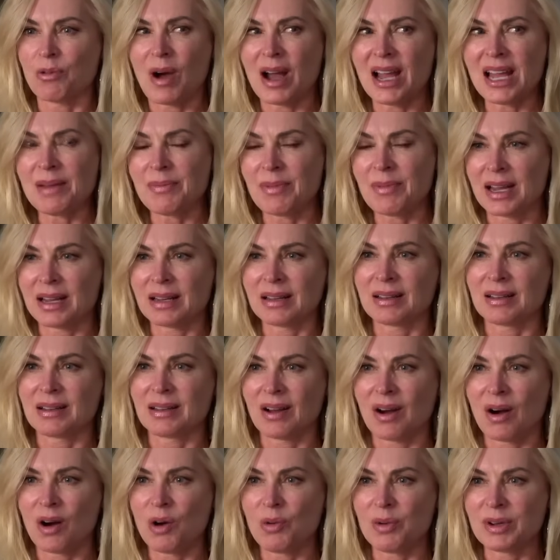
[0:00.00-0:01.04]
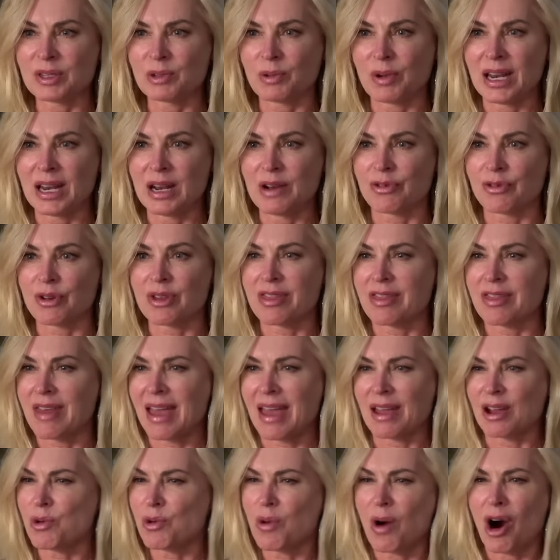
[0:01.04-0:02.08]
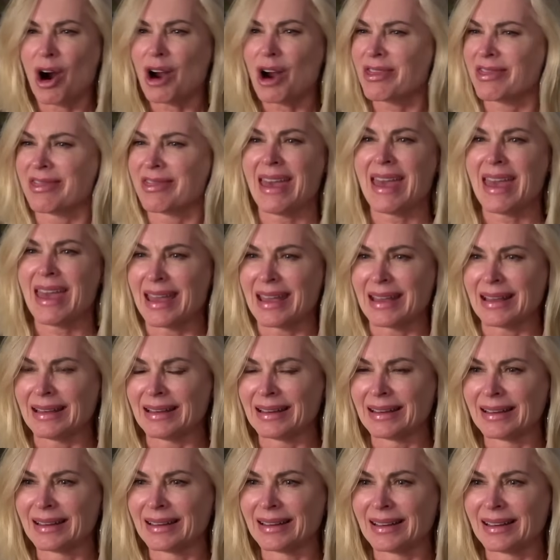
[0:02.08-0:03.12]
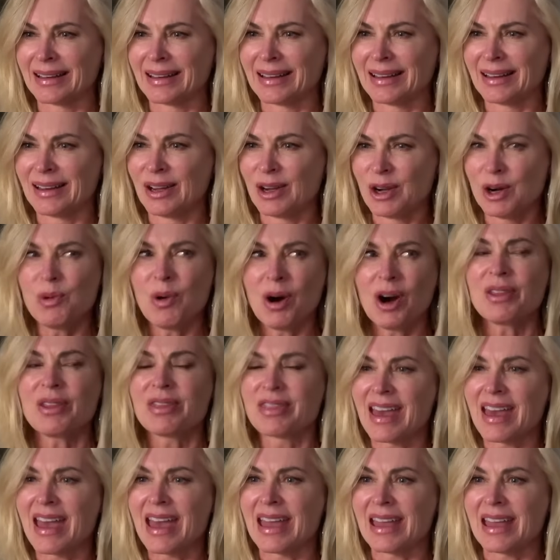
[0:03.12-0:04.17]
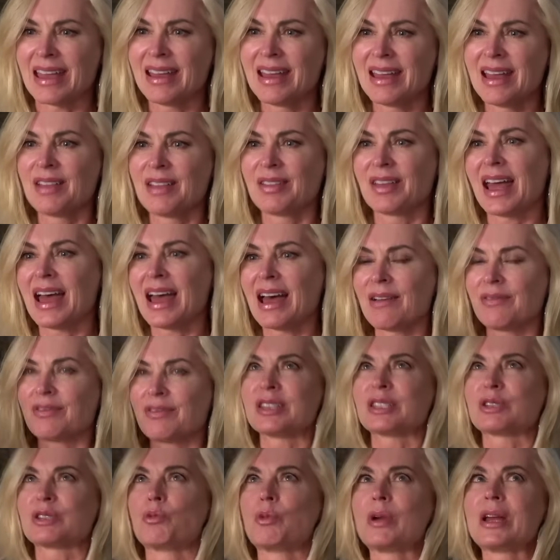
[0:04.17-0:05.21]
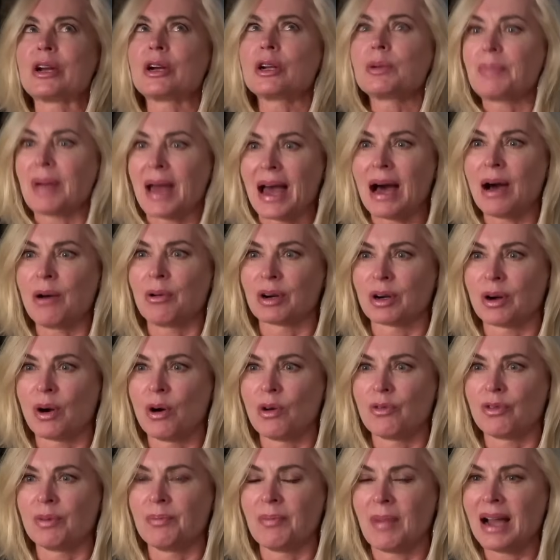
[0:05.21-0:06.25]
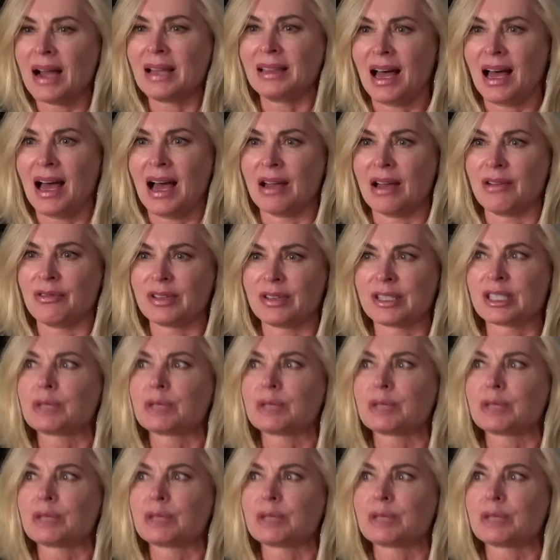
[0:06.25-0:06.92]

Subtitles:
I was like, why am I always waiting for they? Who are they? Who are they that have this weird power over my life?